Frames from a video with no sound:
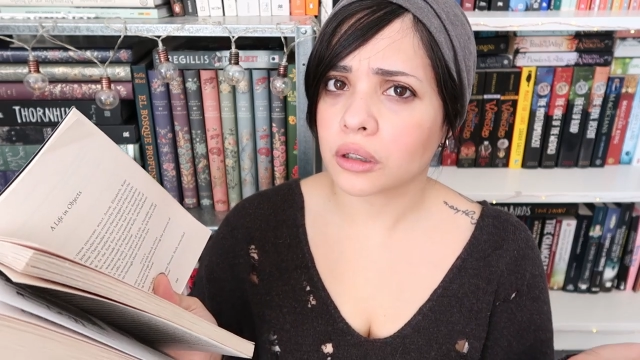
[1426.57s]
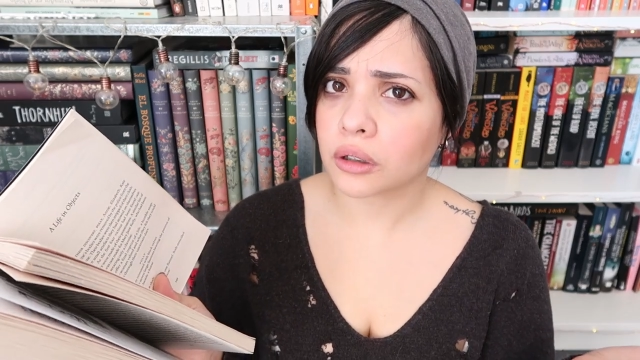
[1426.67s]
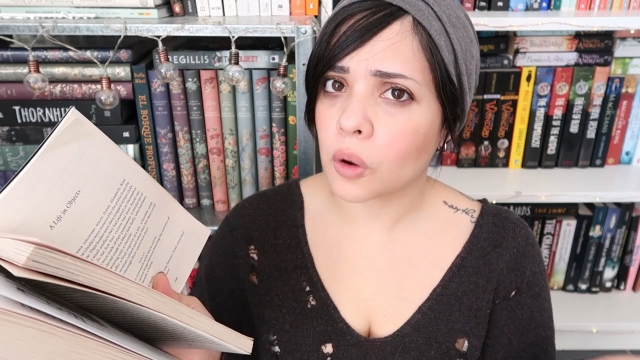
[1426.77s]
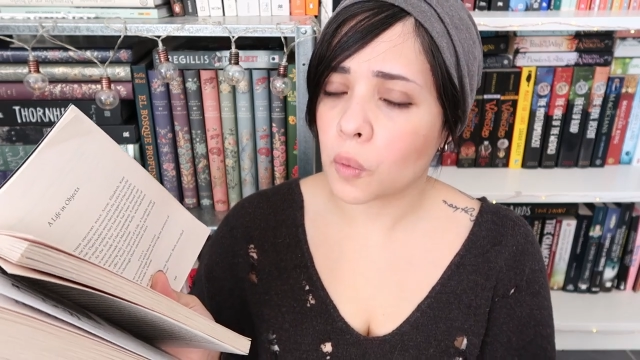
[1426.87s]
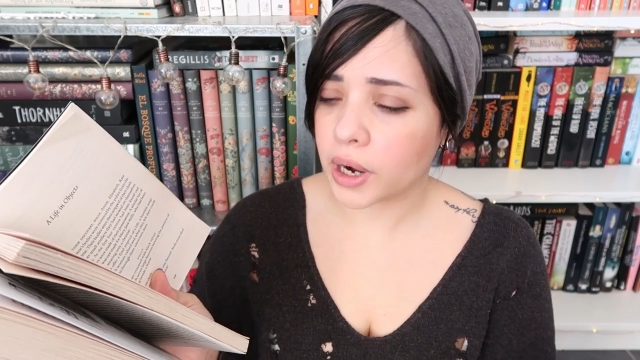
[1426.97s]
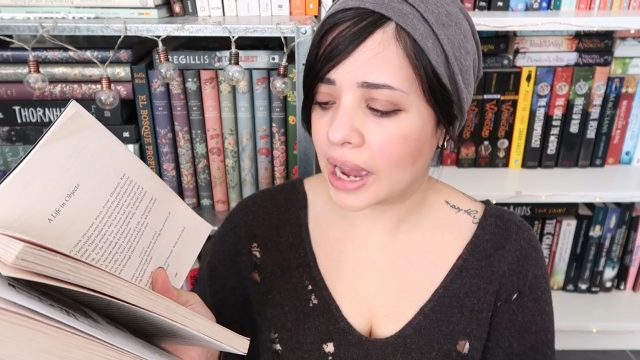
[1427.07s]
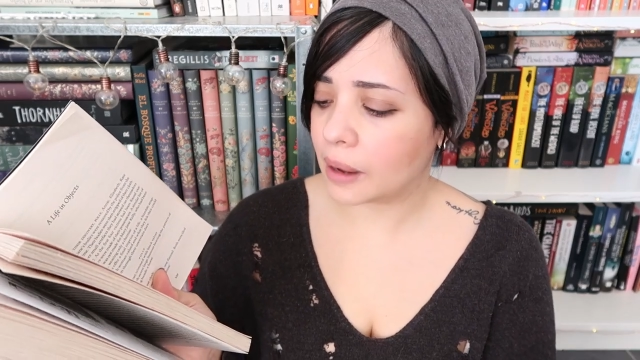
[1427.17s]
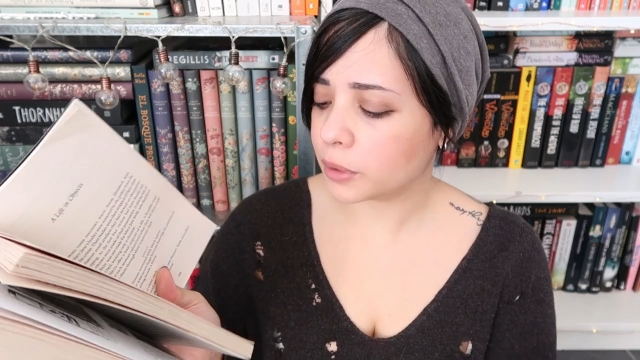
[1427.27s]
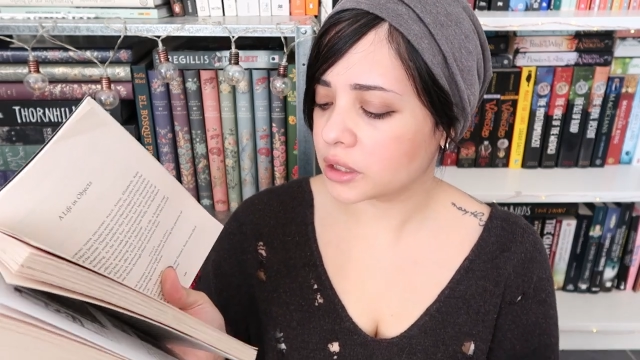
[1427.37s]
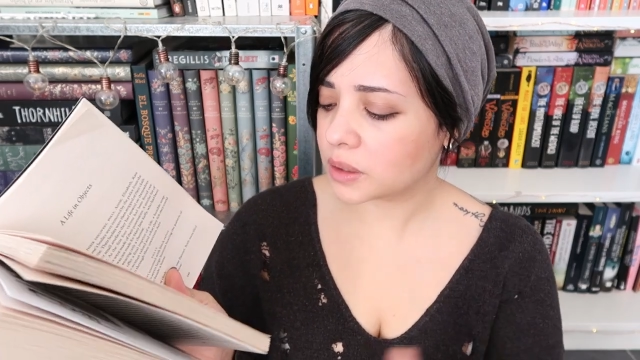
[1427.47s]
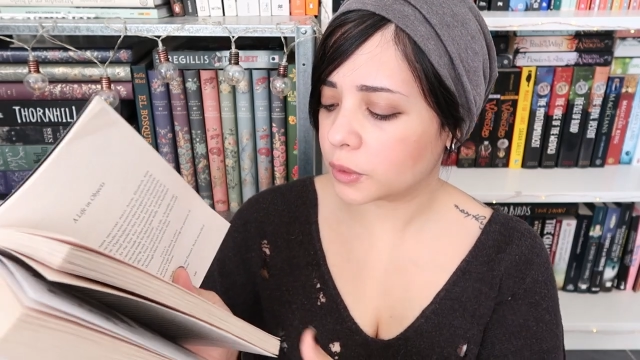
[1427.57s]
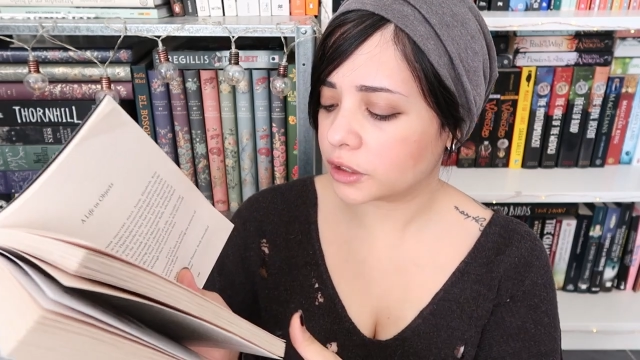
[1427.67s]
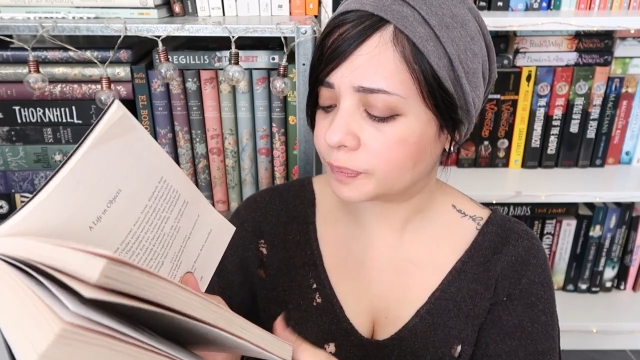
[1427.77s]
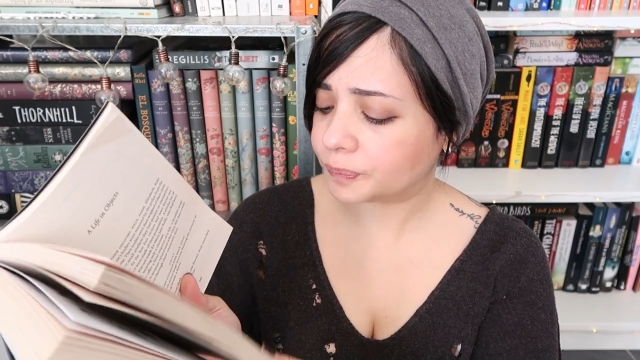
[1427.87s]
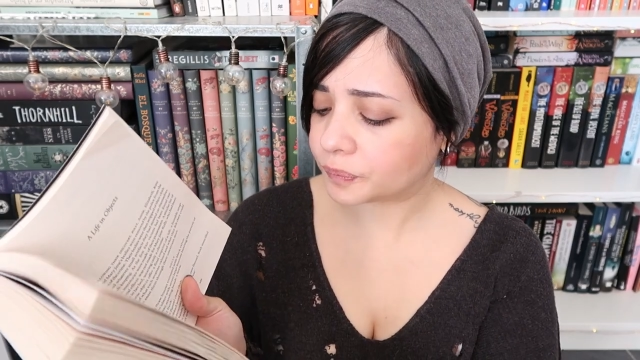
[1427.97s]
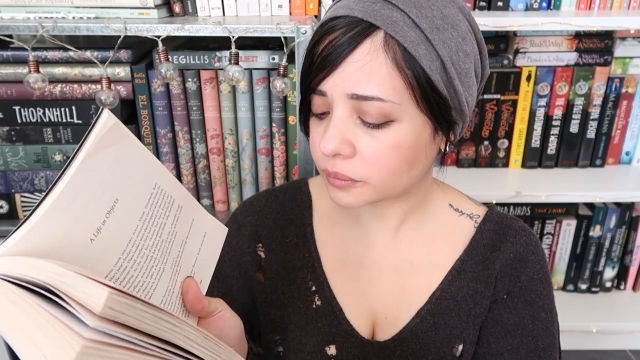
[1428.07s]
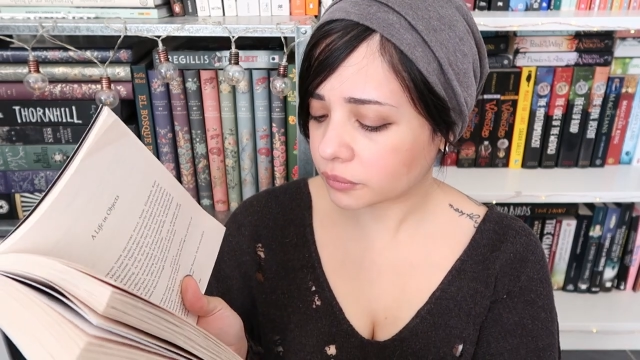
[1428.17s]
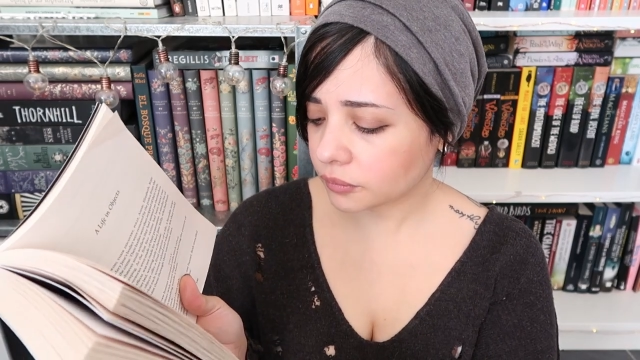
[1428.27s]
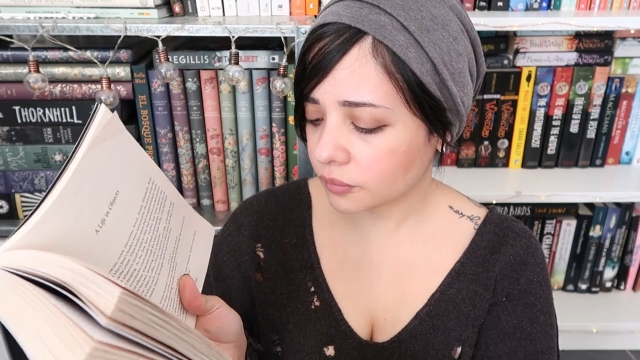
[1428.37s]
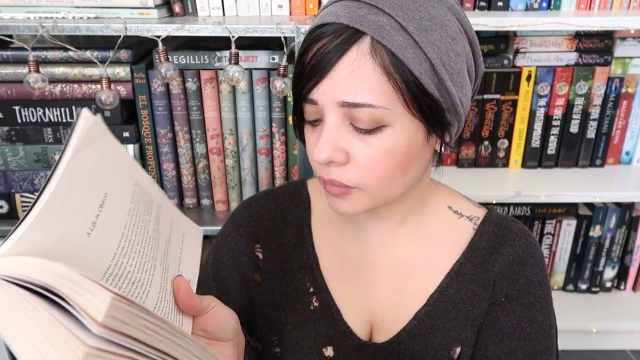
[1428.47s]
you know what happens, but
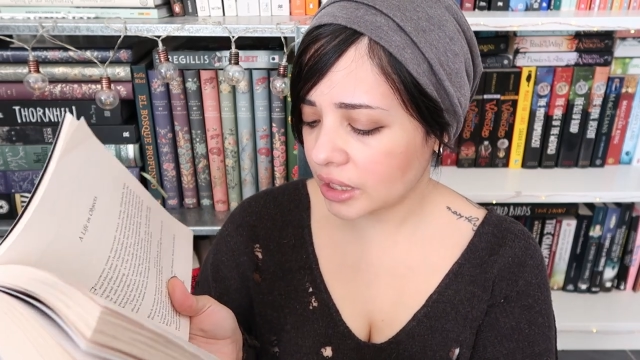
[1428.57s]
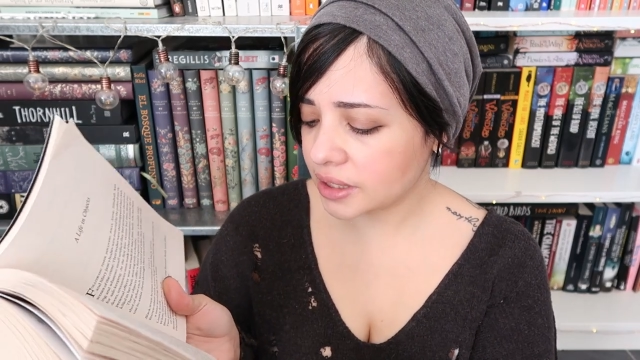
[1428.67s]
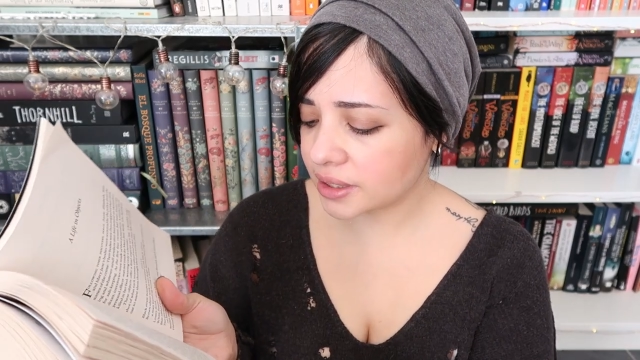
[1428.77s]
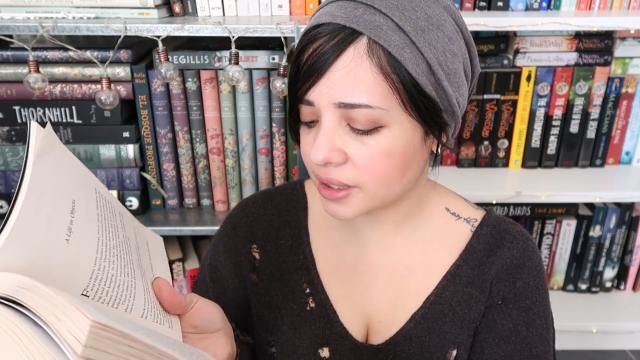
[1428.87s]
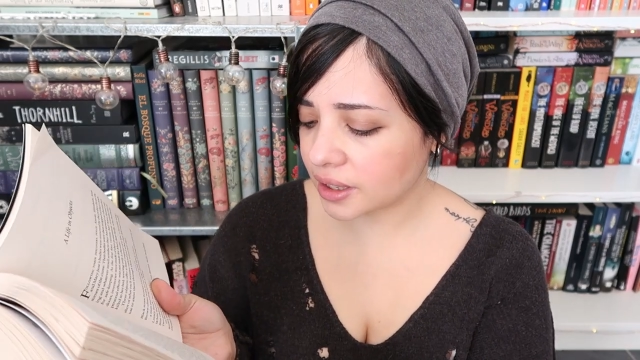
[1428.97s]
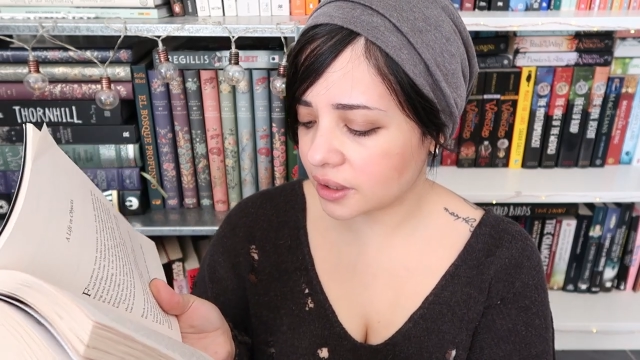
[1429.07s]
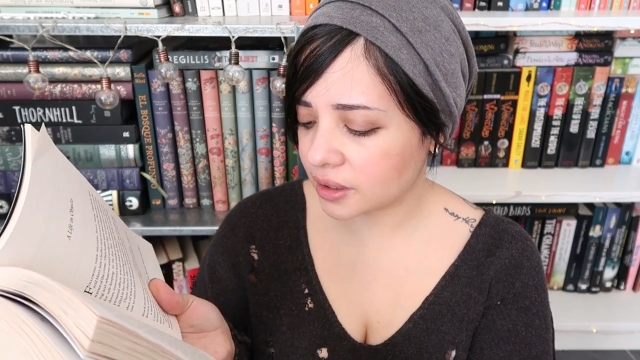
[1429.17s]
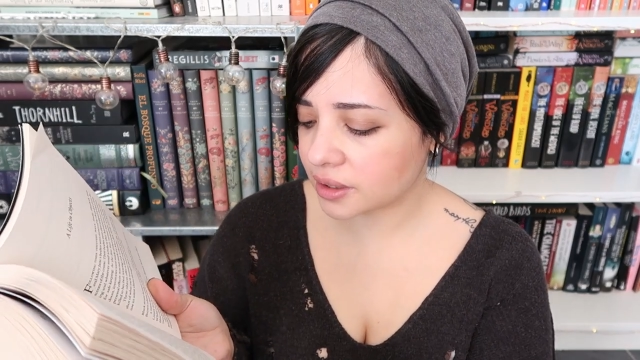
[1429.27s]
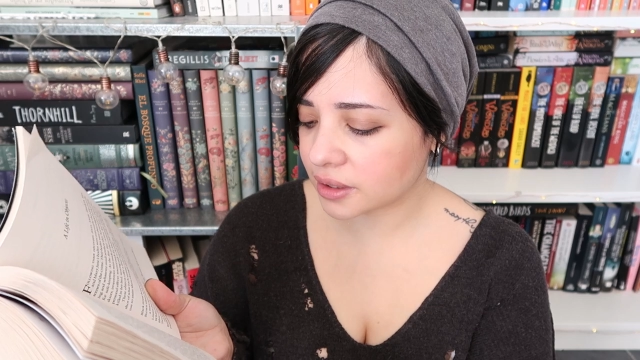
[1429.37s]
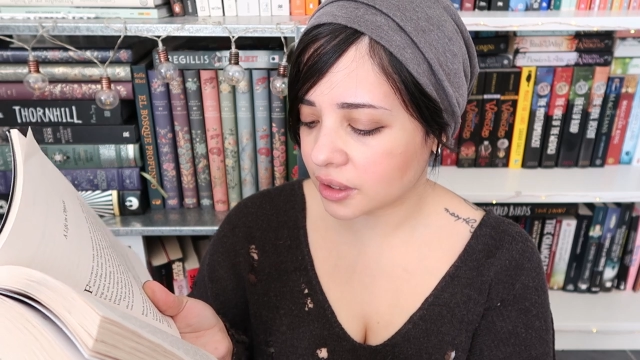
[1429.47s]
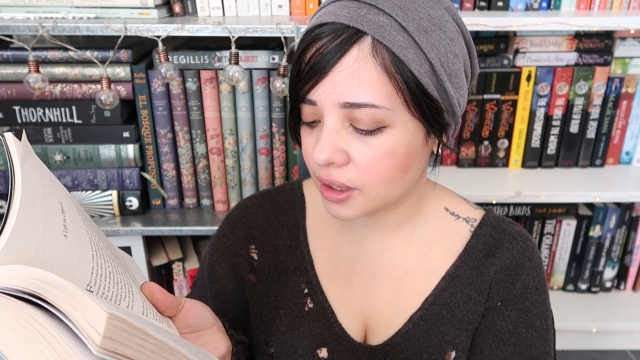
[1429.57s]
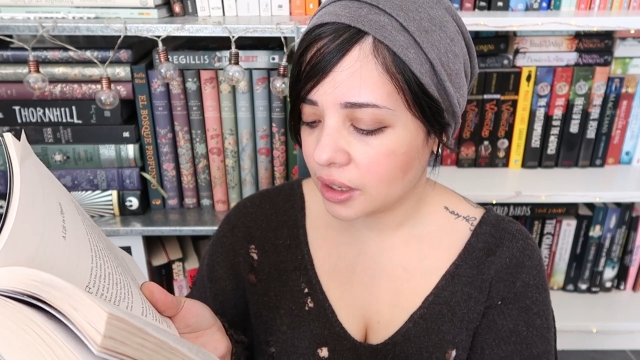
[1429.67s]
it says,